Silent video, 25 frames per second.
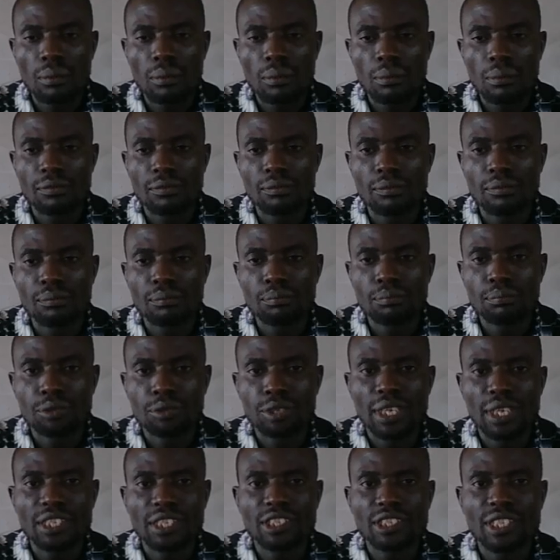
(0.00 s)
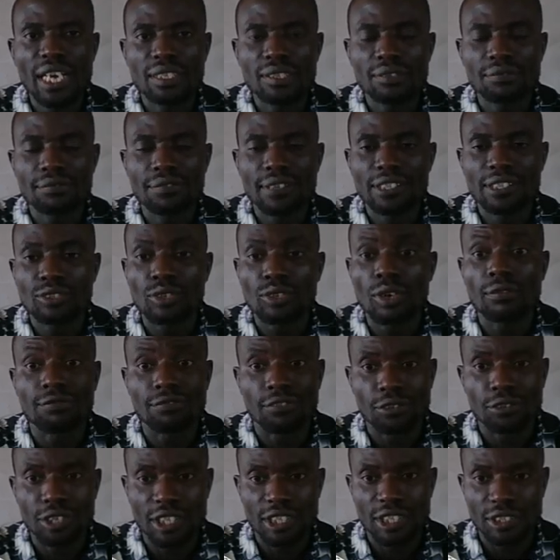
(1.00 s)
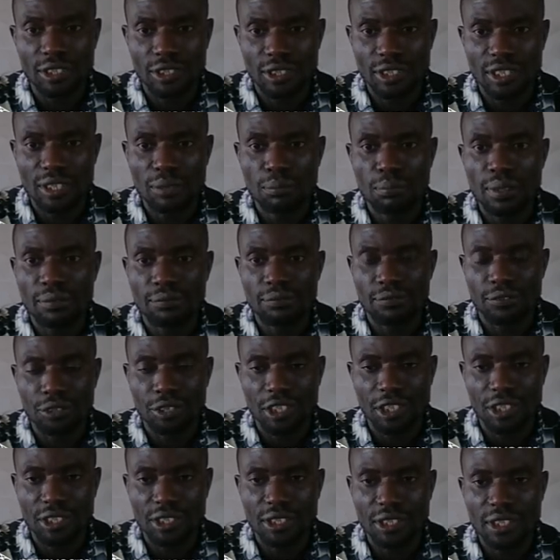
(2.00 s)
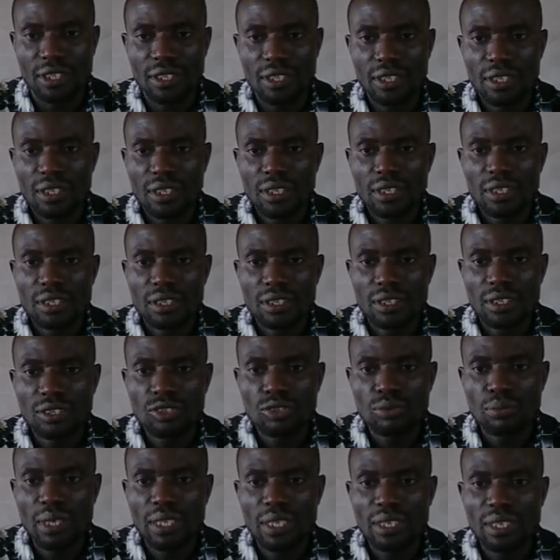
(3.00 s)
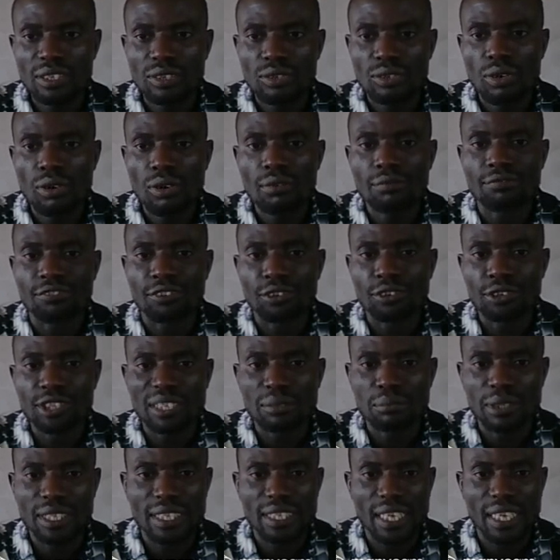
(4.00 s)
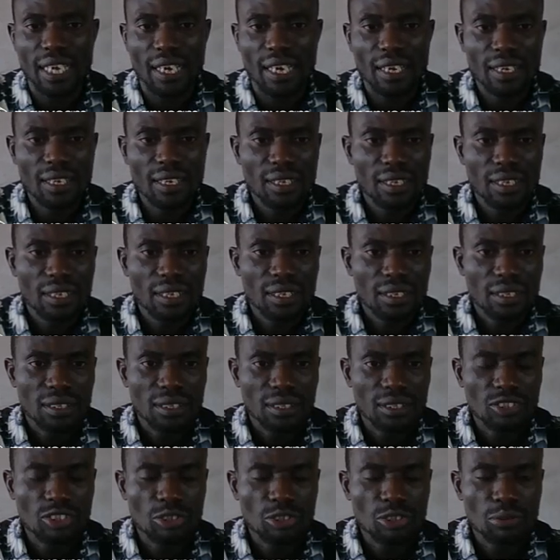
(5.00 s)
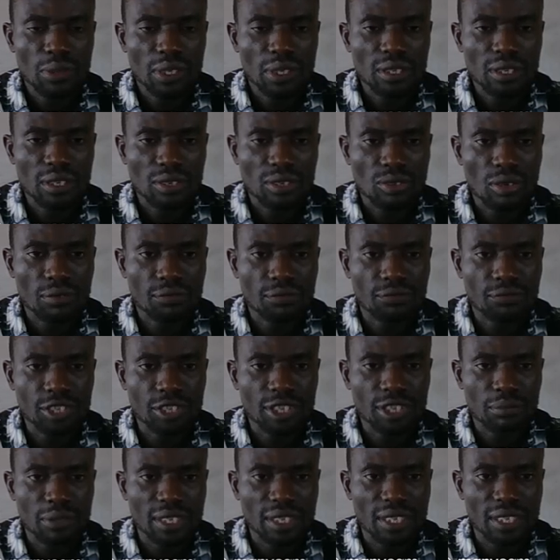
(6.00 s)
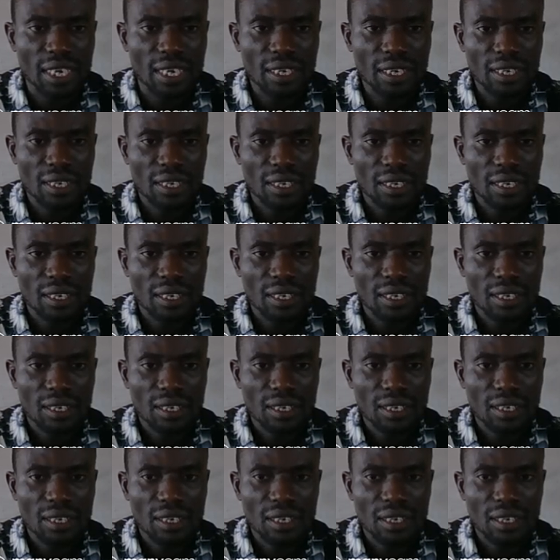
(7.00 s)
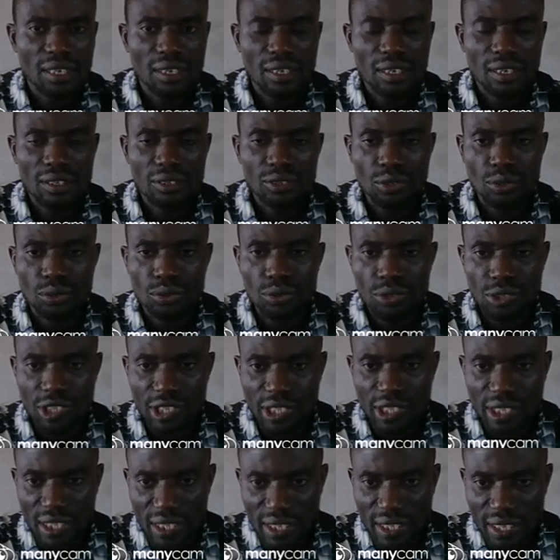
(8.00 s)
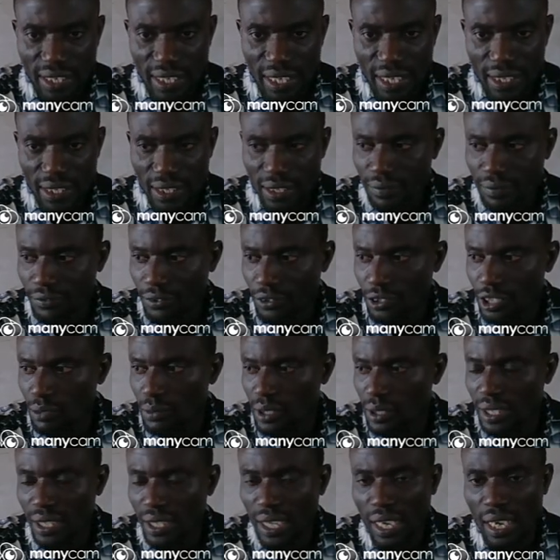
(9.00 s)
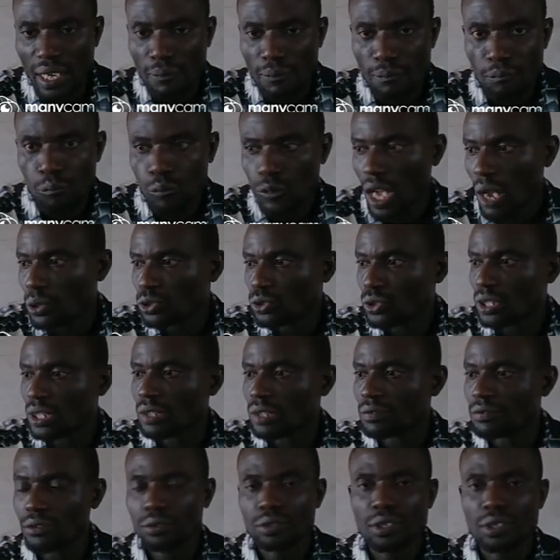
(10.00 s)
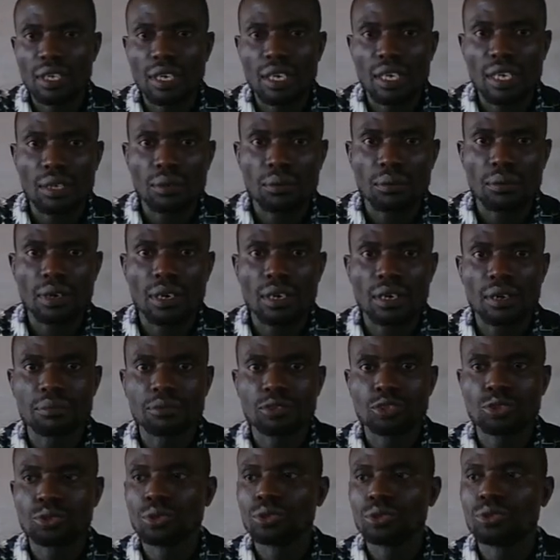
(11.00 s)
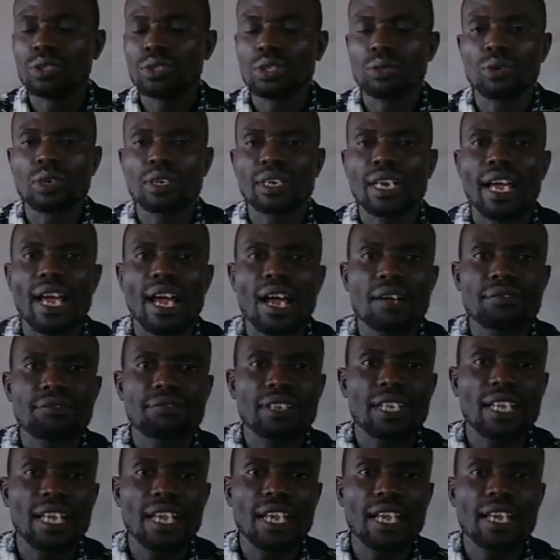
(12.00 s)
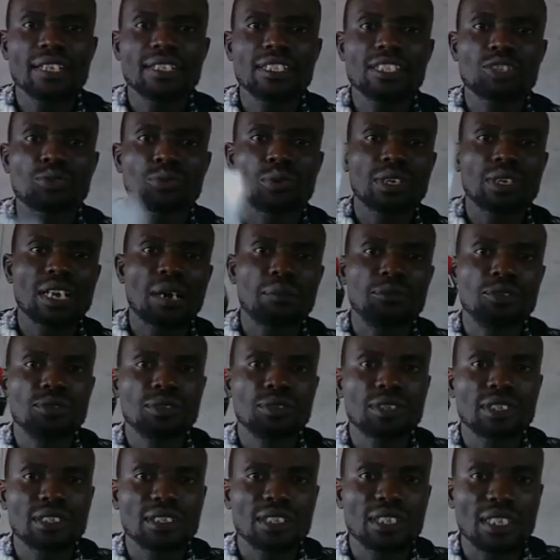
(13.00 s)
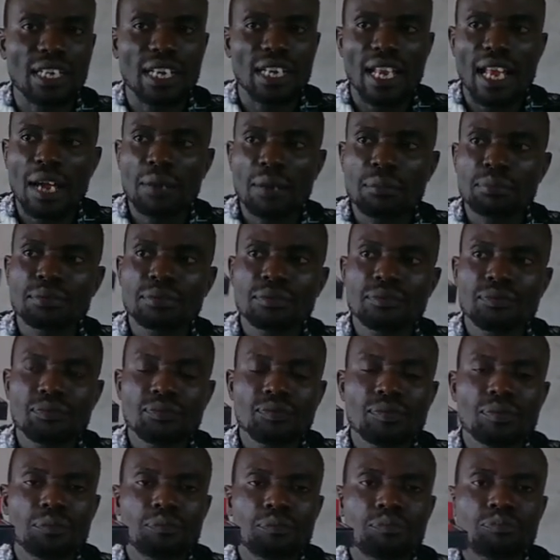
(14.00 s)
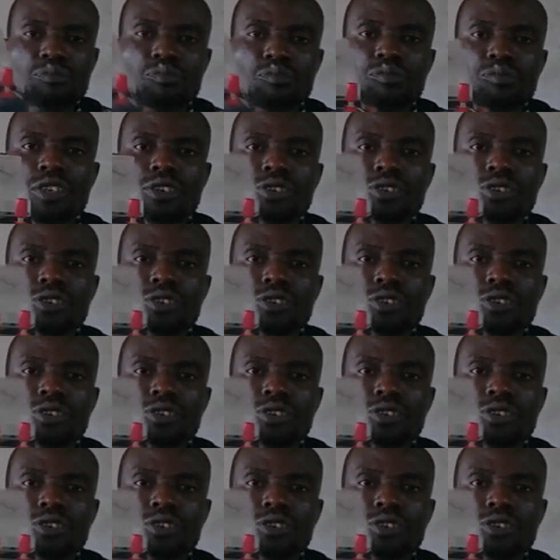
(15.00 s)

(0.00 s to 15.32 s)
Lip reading: potential difference of voltage, simply voltage. The instrument is called voltmeter. The instrument is called voltmeter. So you see it here, this voltmeter. I want to give you the show you the one I have here. This one I'm using in the lab. So